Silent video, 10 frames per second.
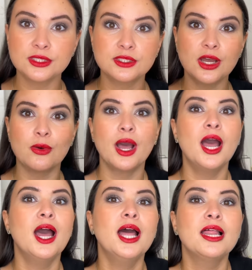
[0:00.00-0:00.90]
So
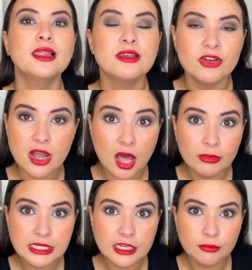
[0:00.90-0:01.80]
leave a
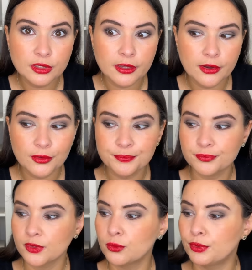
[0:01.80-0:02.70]
comment down below.
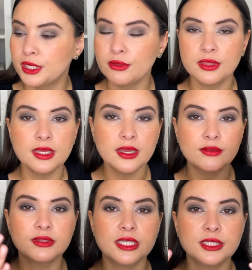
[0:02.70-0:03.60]
What do you think
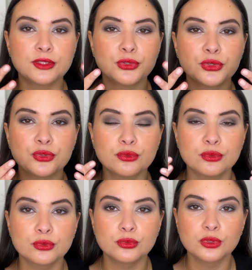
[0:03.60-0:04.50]
of these new
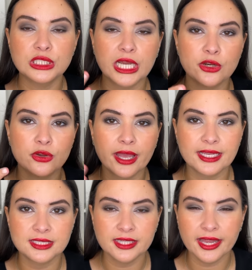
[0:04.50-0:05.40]
Rouge Allure
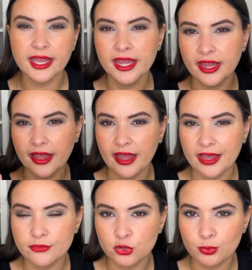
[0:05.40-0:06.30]
Extrait?
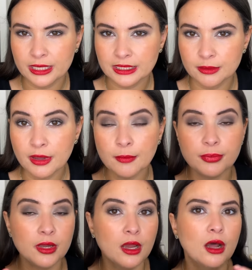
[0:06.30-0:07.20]
Have you picked them
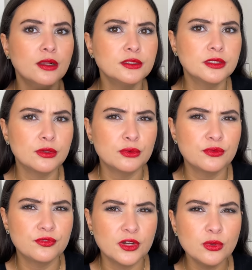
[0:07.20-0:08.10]
up? Also
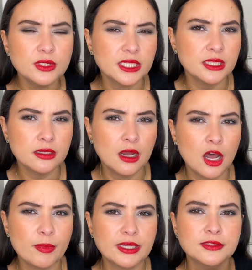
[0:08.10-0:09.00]
vote in the
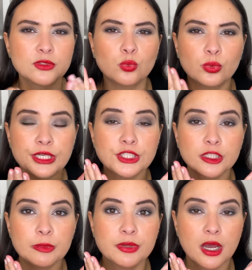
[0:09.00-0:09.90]
comments which
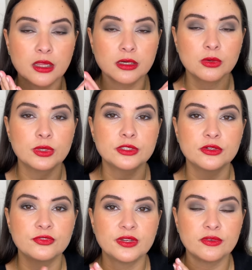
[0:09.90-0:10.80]
lip color was
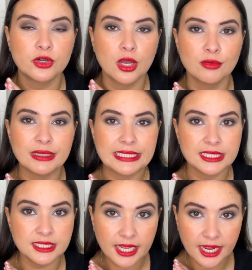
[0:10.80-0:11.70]
your favorite on me
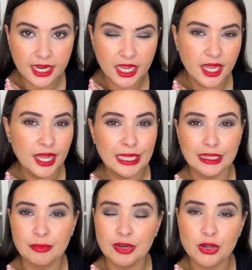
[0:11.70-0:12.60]
today.
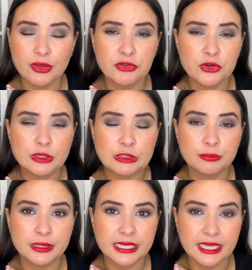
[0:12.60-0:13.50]
Let me know if you're going to
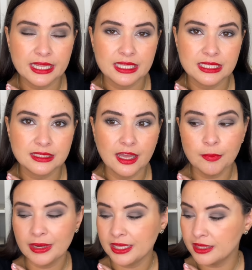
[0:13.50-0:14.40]
pick these
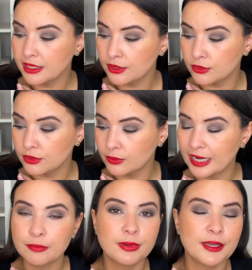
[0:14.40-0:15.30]
up. I think they're
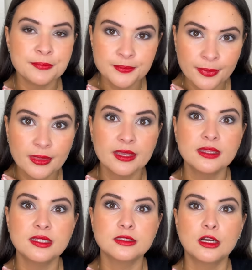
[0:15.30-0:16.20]
great, but
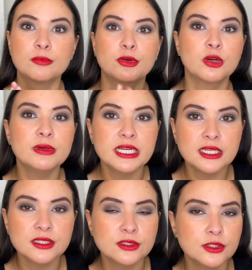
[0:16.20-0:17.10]
these are
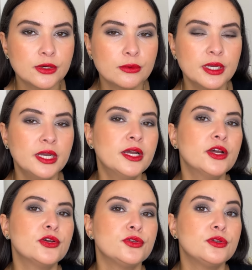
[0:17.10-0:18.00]
permanent, so
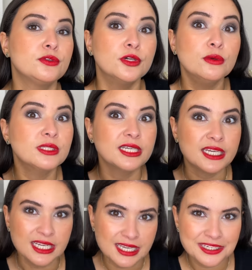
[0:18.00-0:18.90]
you don't
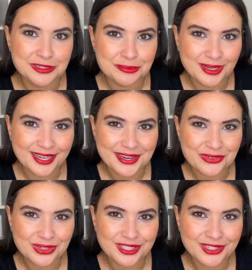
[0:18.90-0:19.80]
need to buy
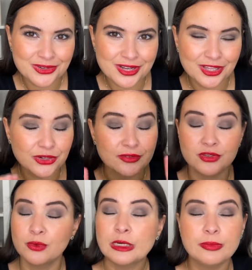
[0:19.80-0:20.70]
every single color.
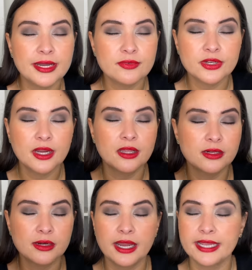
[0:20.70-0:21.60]
If you want to buy every
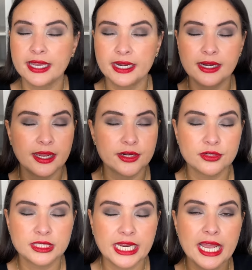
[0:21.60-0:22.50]
color, I get it, I
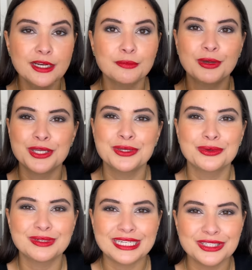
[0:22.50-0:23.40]
understand, but you
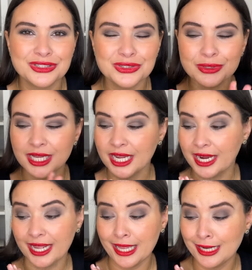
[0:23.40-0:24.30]
don't need to.
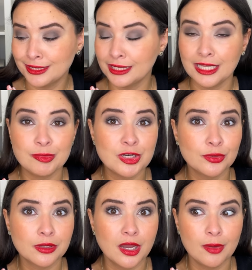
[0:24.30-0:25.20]
And let me
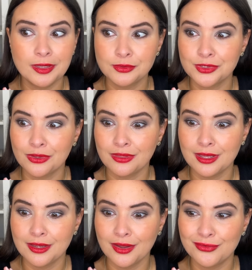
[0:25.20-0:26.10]
know in the comments what you
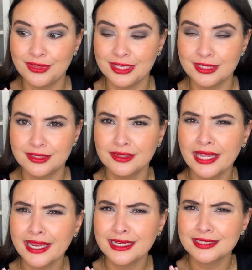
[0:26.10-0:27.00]
think of the
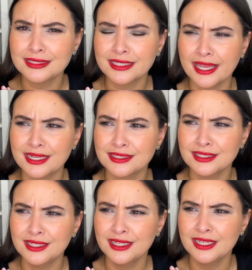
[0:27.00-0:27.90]
delays
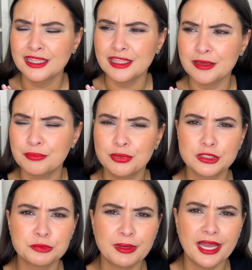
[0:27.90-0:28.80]
and the
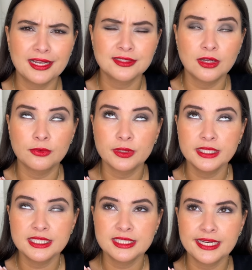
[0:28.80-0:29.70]
pushbacks on
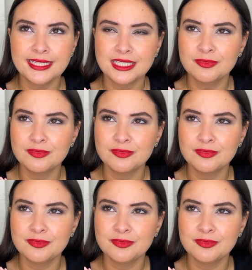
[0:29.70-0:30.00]
release dates.